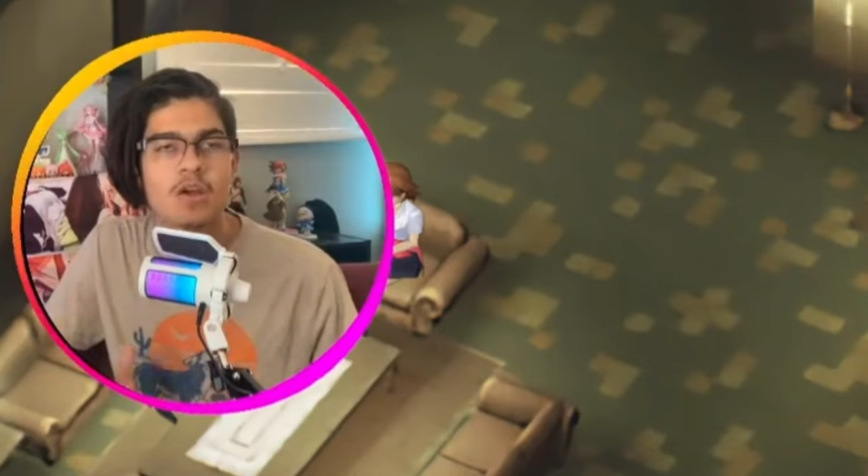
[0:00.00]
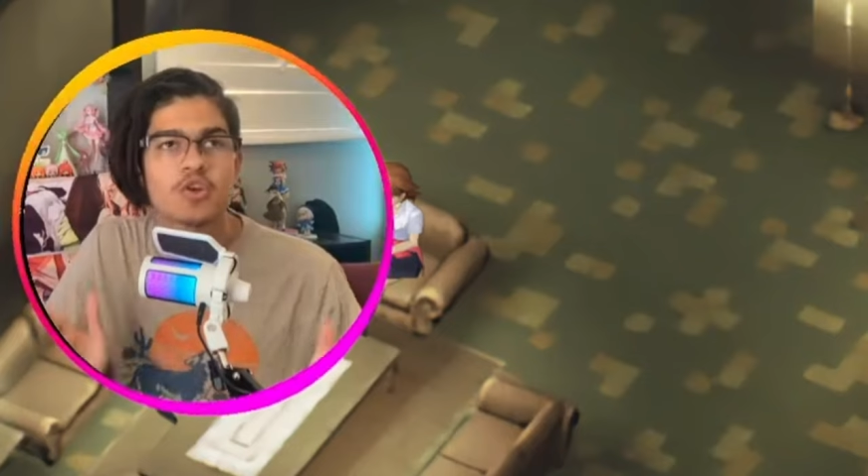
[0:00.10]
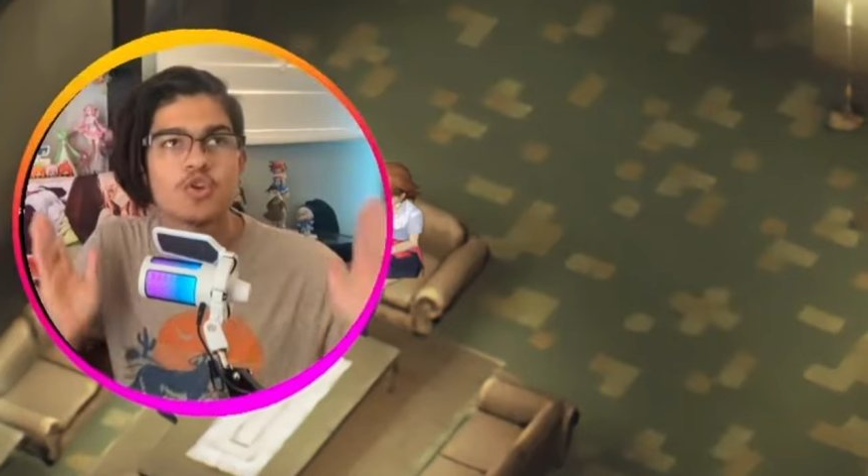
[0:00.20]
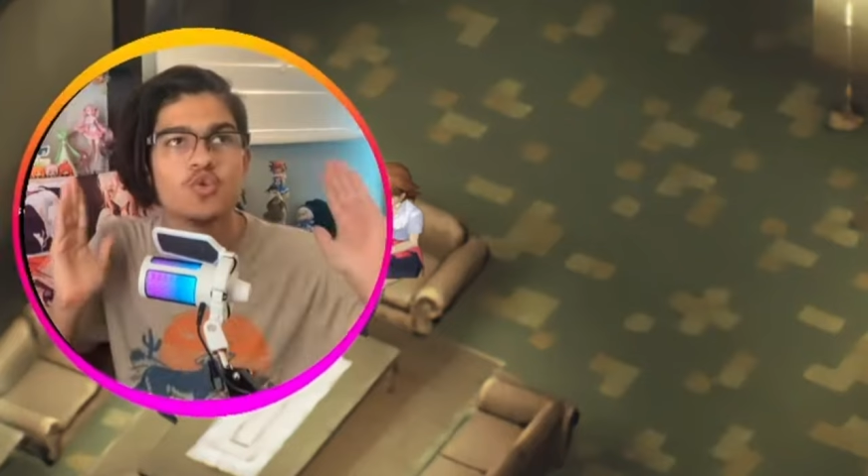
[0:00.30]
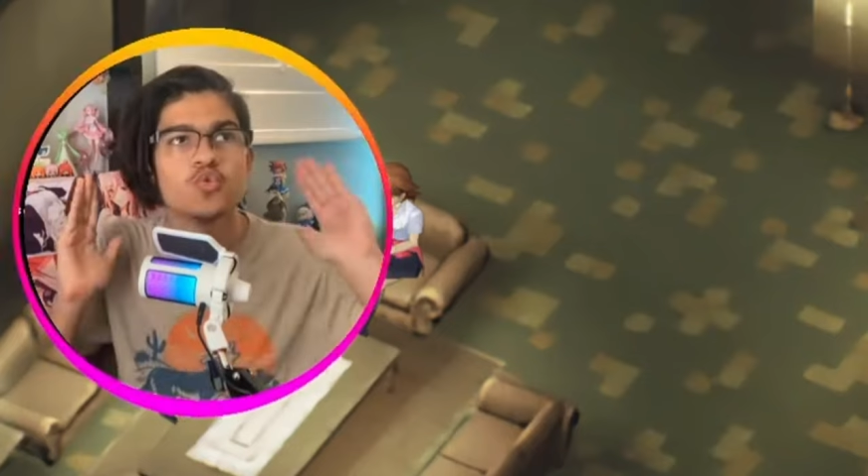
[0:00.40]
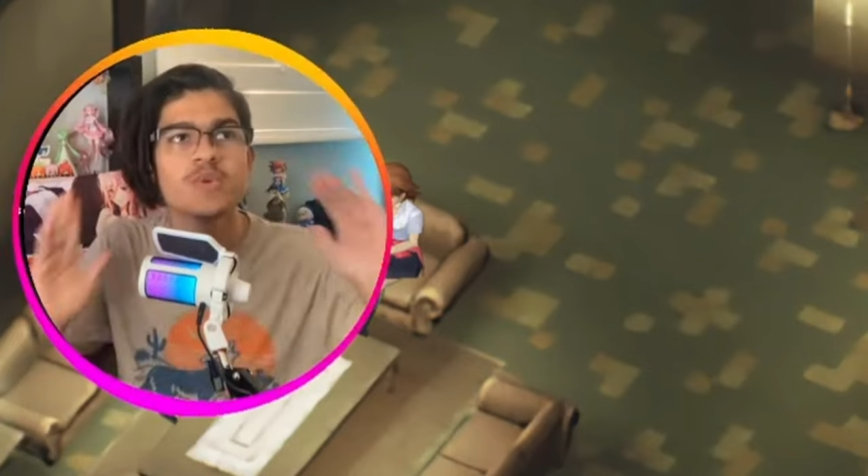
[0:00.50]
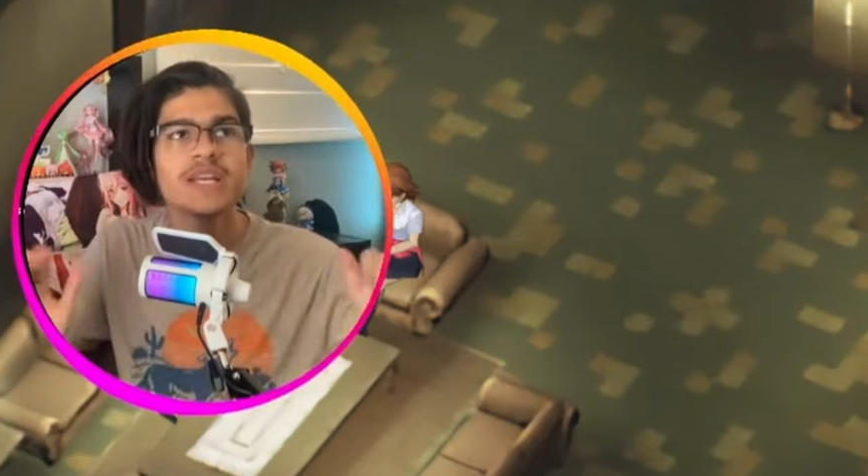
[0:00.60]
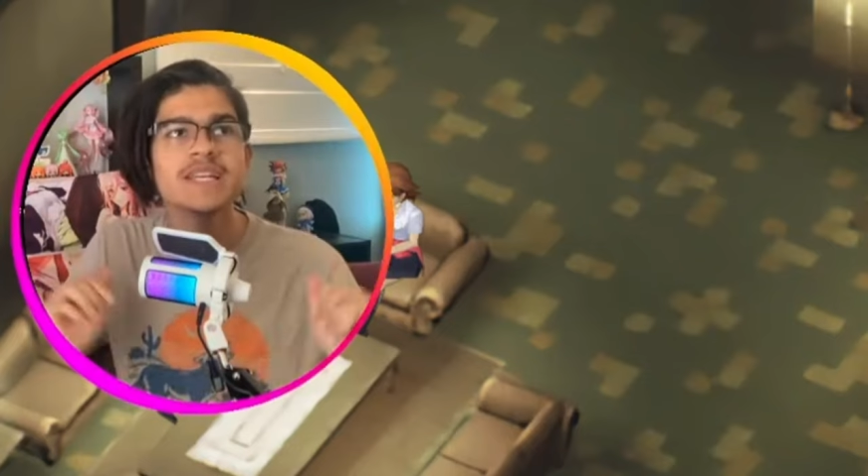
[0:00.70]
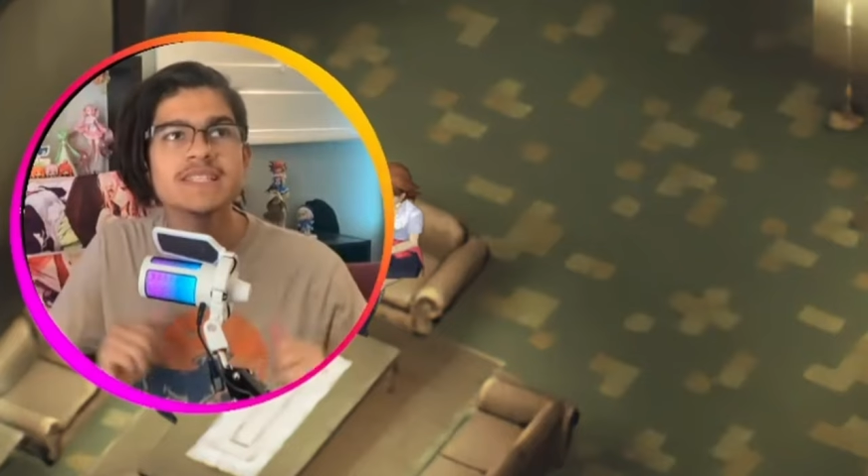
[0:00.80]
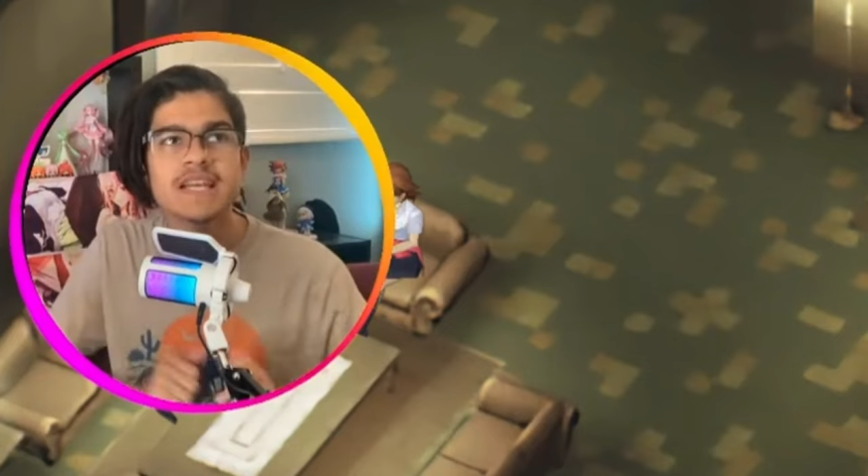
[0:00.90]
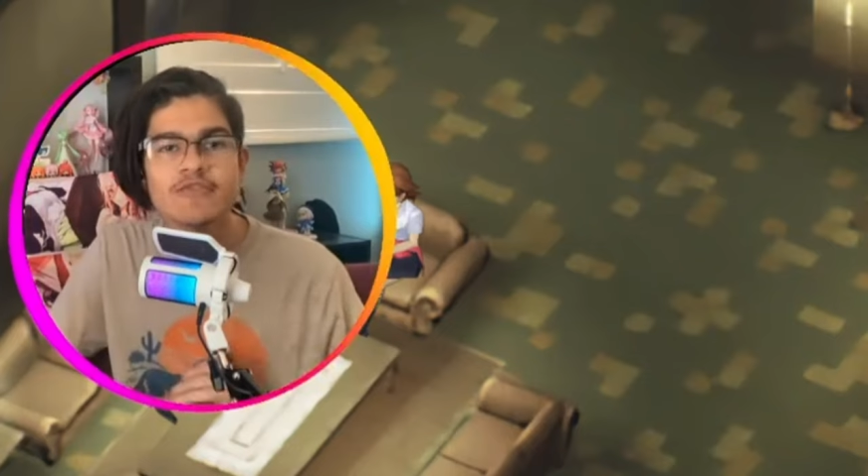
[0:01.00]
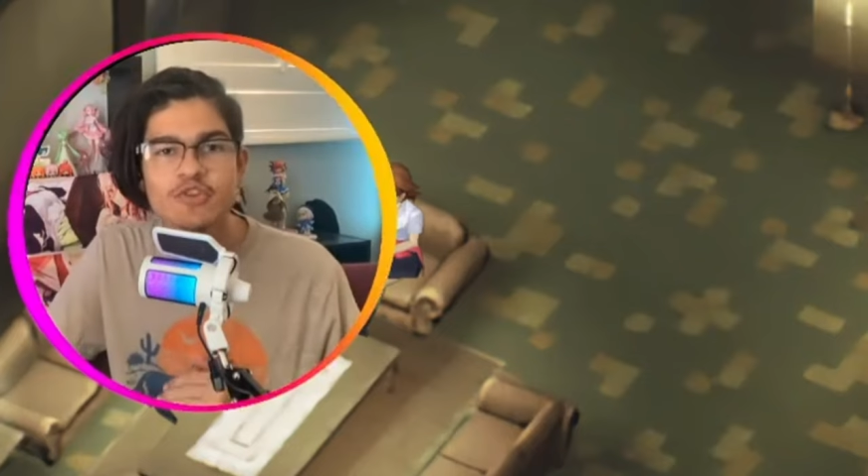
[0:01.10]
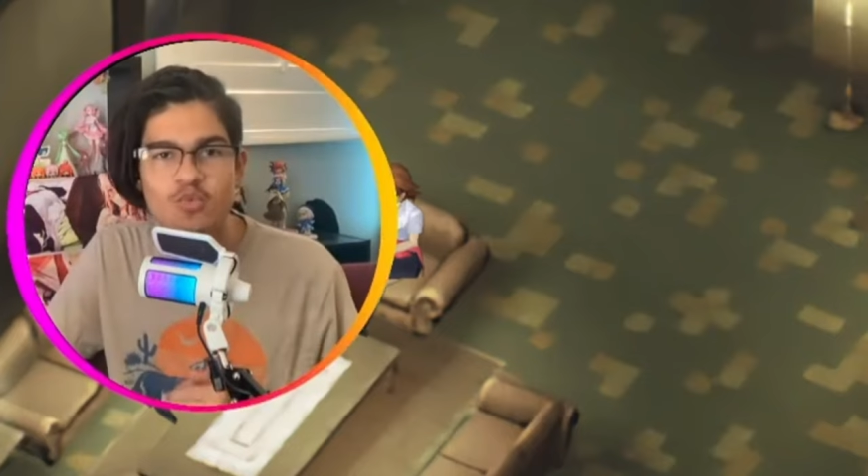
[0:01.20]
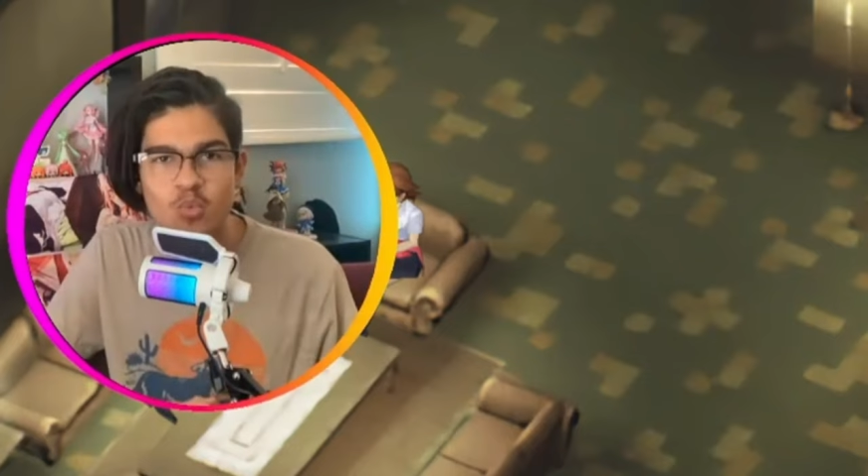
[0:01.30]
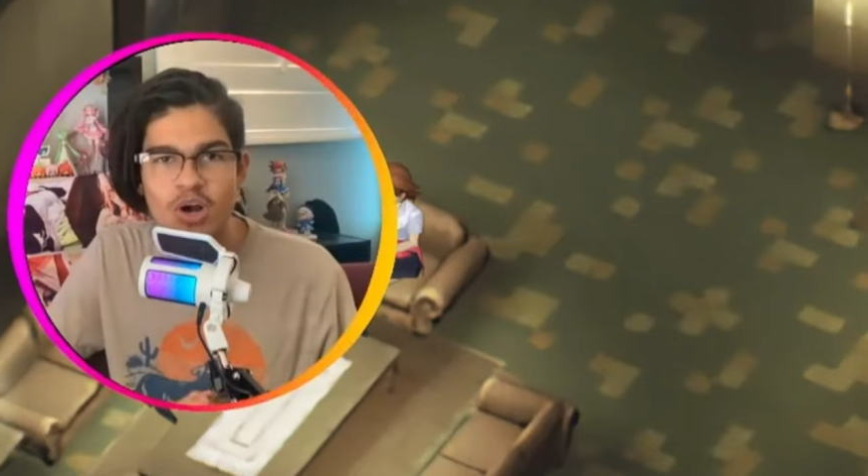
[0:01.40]
Greetings
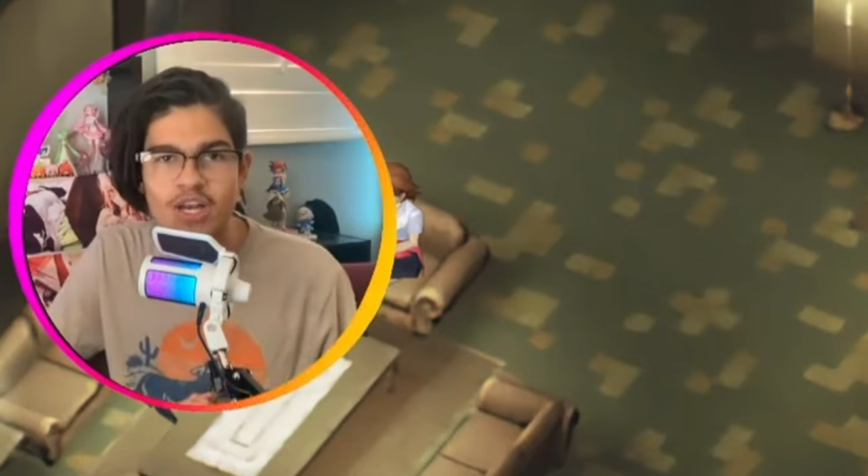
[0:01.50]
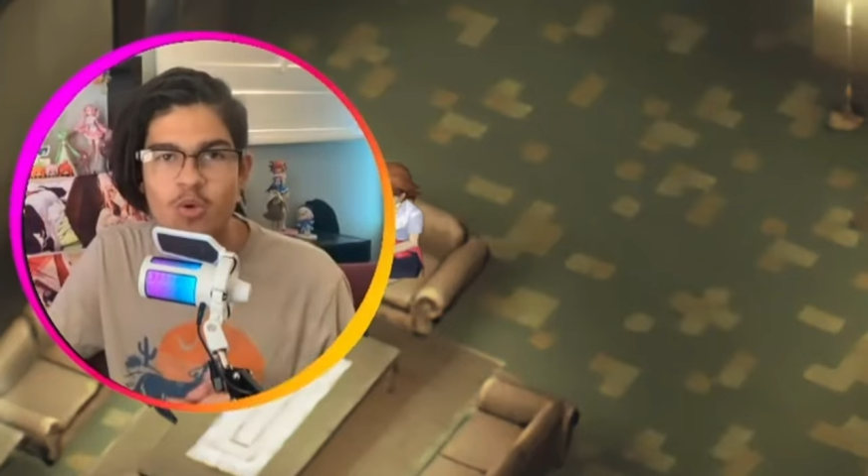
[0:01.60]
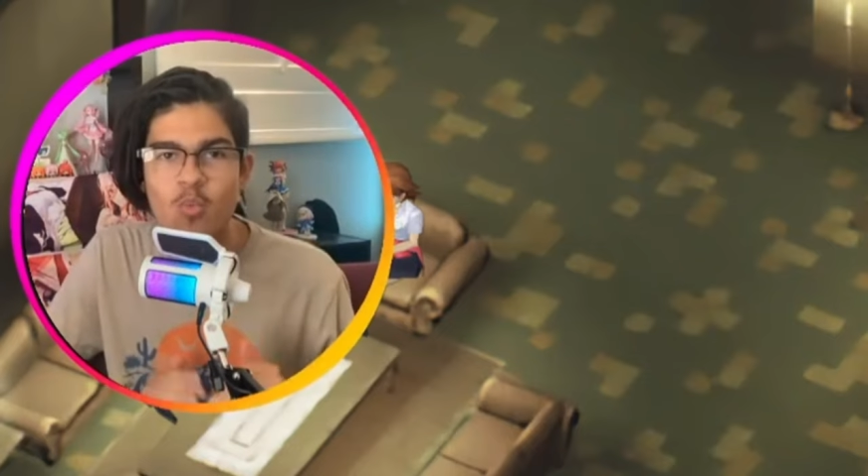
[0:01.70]
everyone,